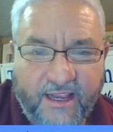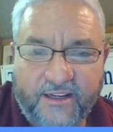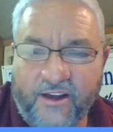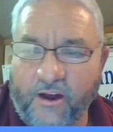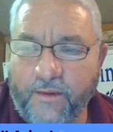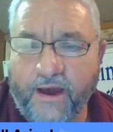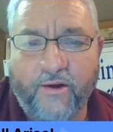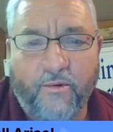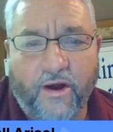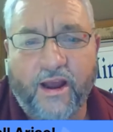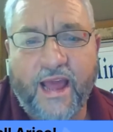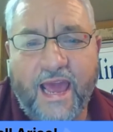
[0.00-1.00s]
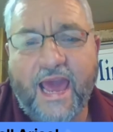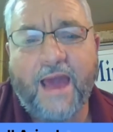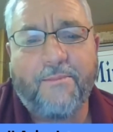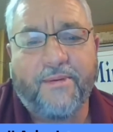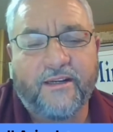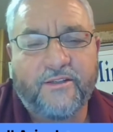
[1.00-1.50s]
No matter what
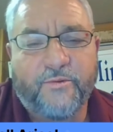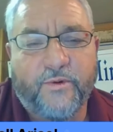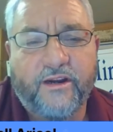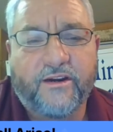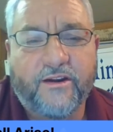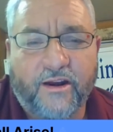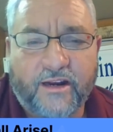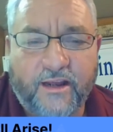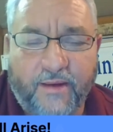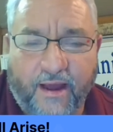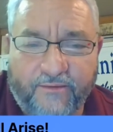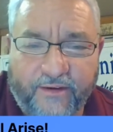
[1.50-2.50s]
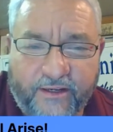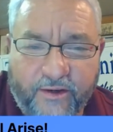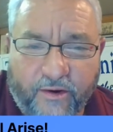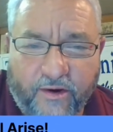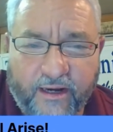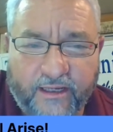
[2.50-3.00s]
happens, we're going to come out
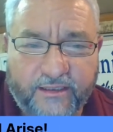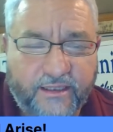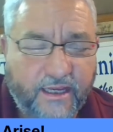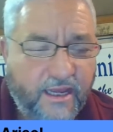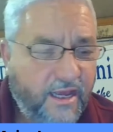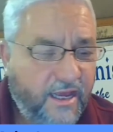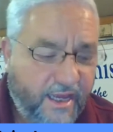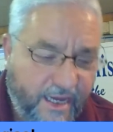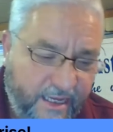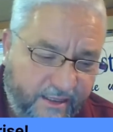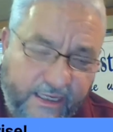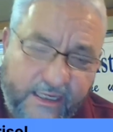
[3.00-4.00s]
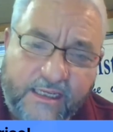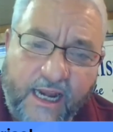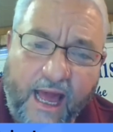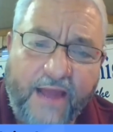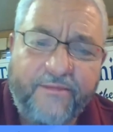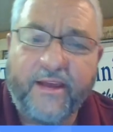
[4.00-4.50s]
victorious in this
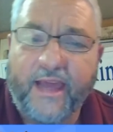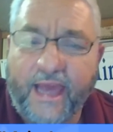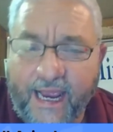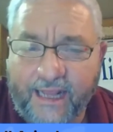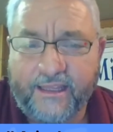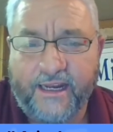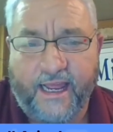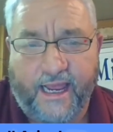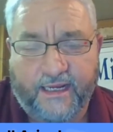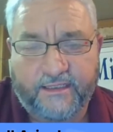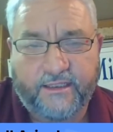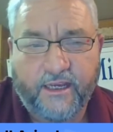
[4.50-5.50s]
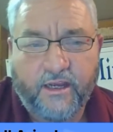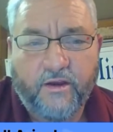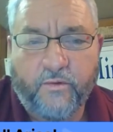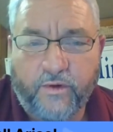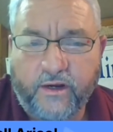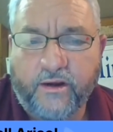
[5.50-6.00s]
life and the next.
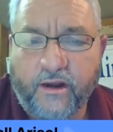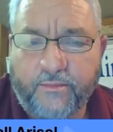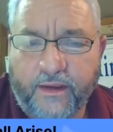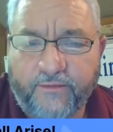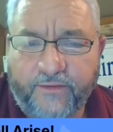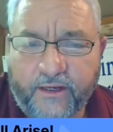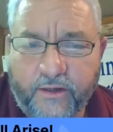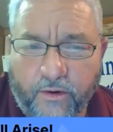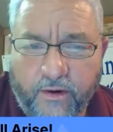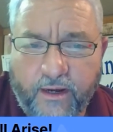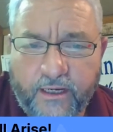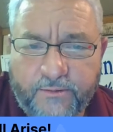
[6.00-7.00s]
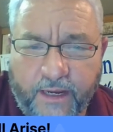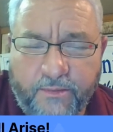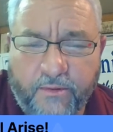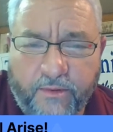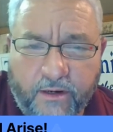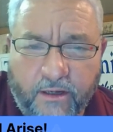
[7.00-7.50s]
We're going to be victorious
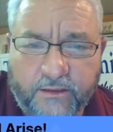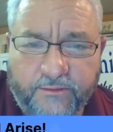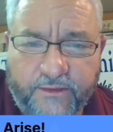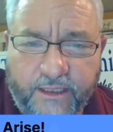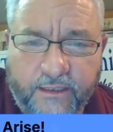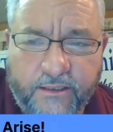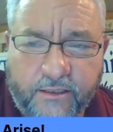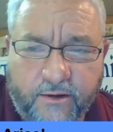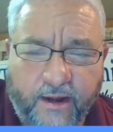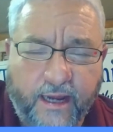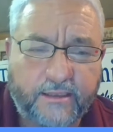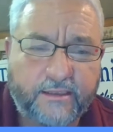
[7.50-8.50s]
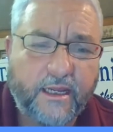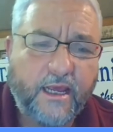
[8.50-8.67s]
people because of Jesus Christ.